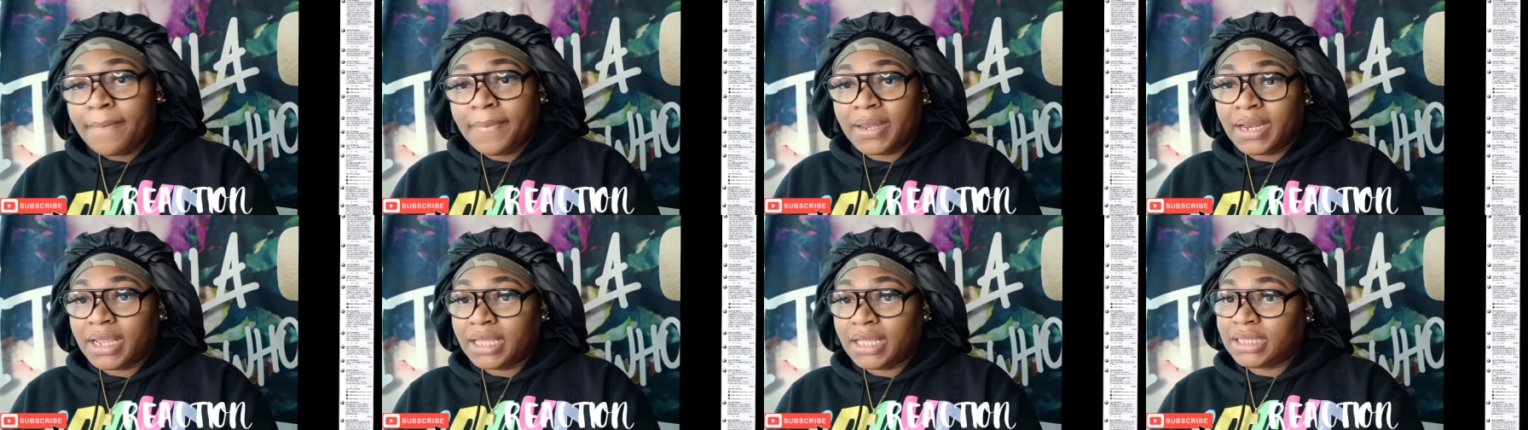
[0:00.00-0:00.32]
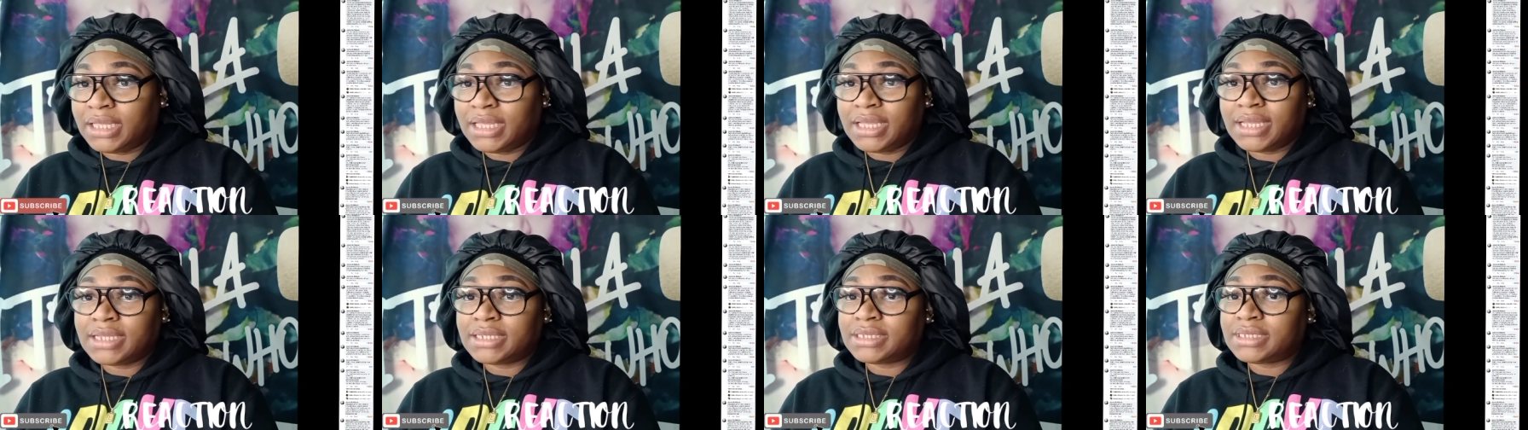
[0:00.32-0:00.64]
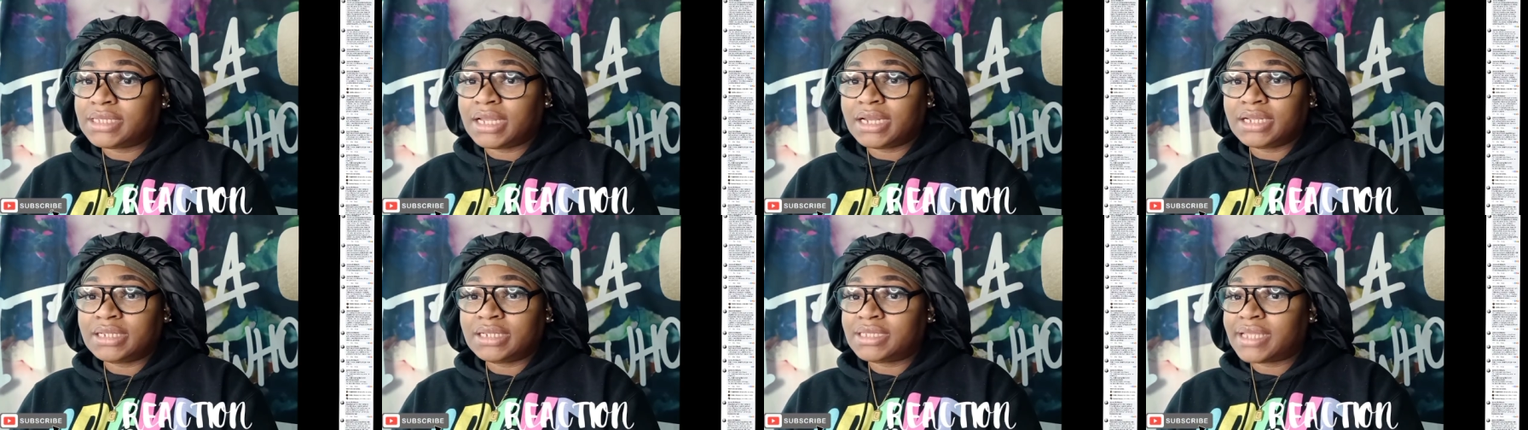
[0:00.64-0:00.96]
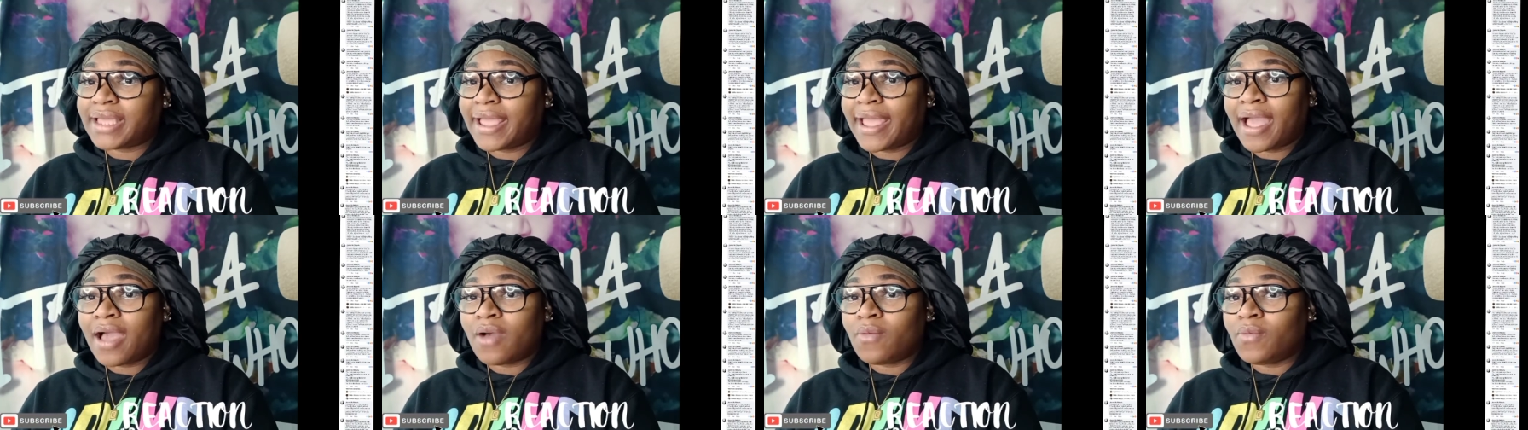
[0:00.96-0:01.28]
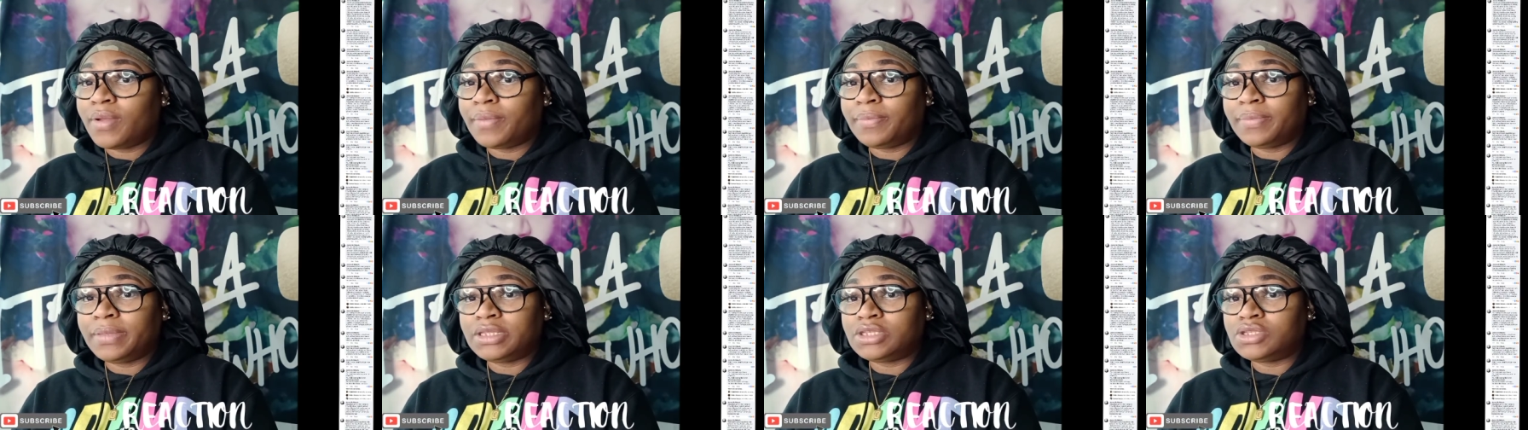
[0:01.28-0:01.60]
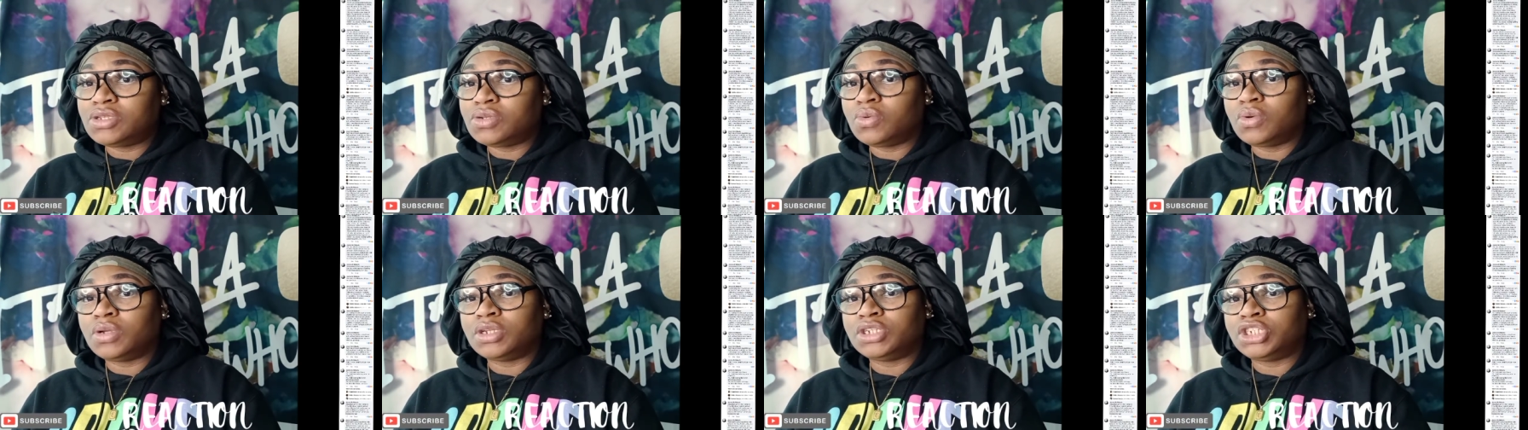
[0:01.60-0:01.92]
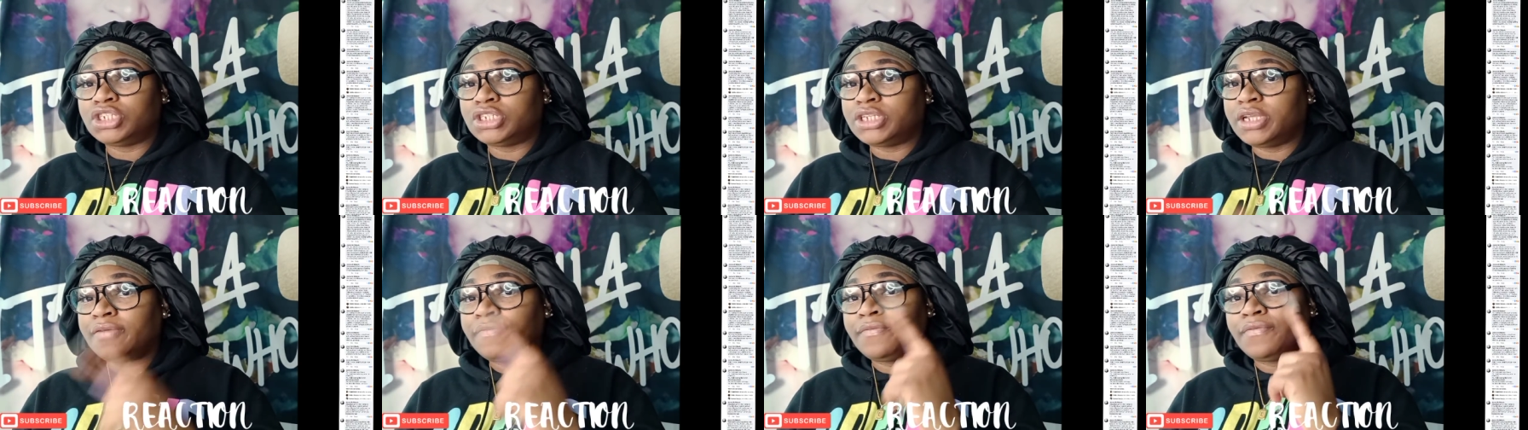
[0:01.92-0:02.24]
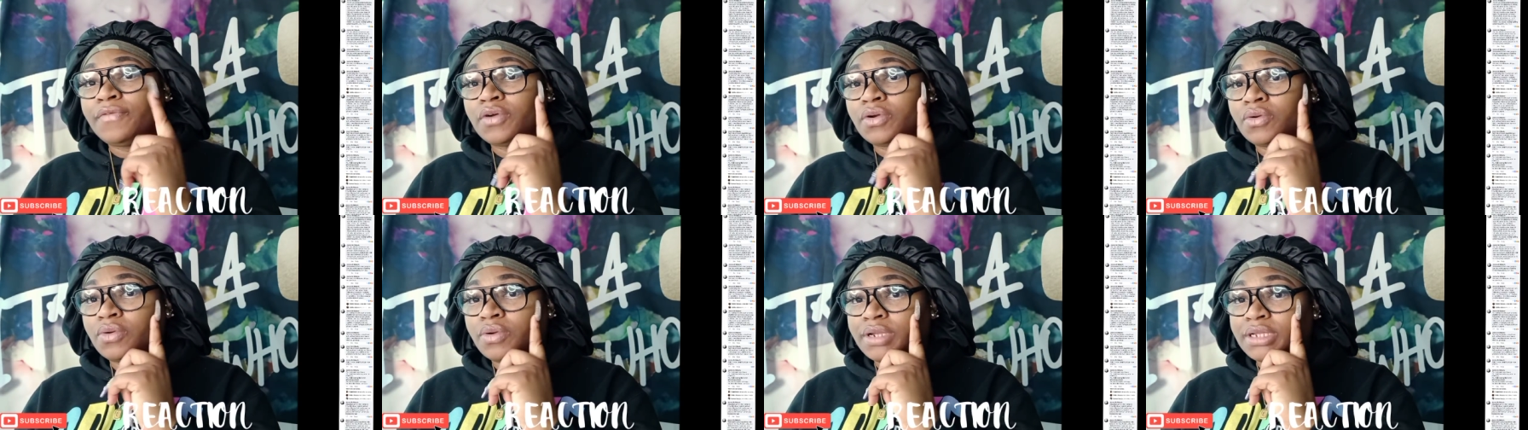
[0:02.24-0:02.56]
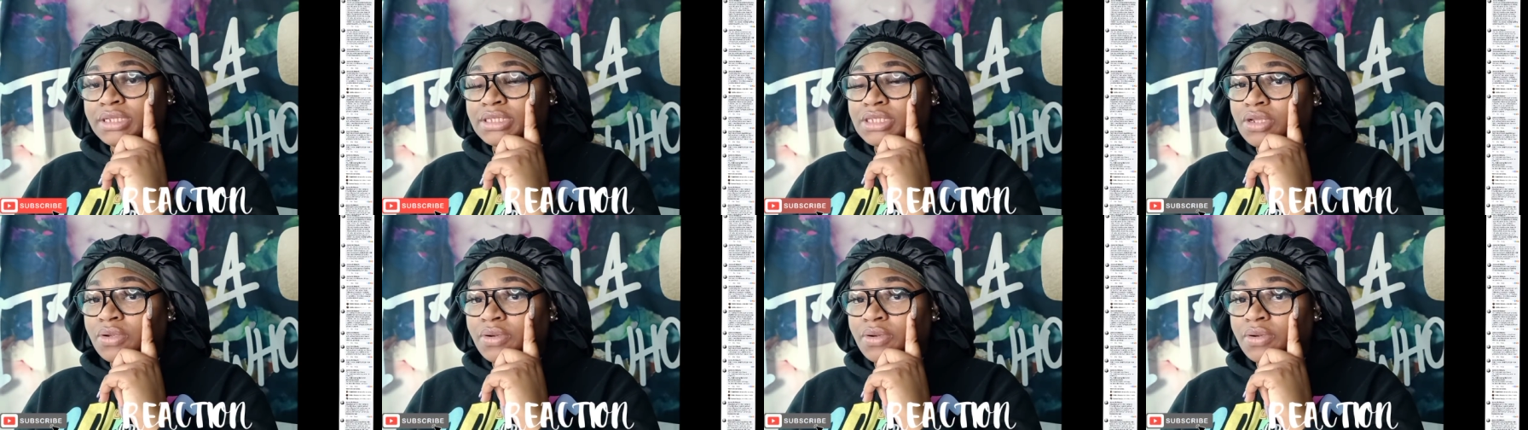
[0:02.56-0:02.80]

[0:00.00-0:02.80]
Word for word: But at the end of the day, I wouldn't be doing shit for Chris.